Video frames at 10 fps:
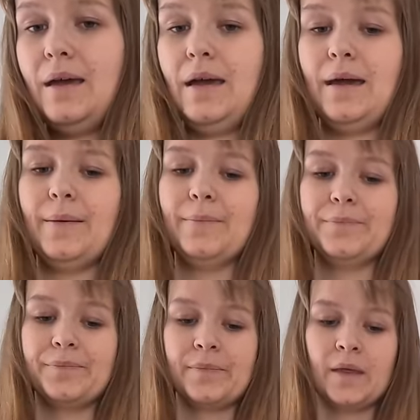
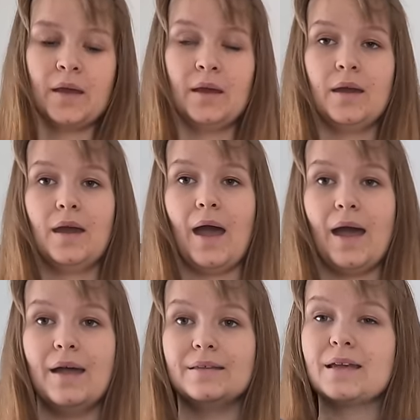
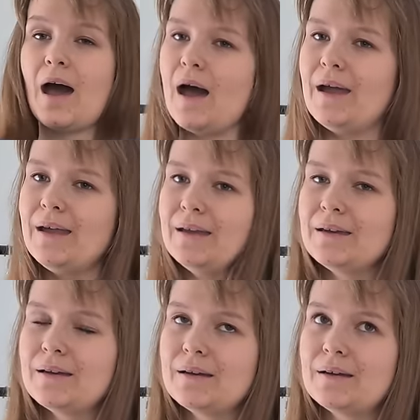And I,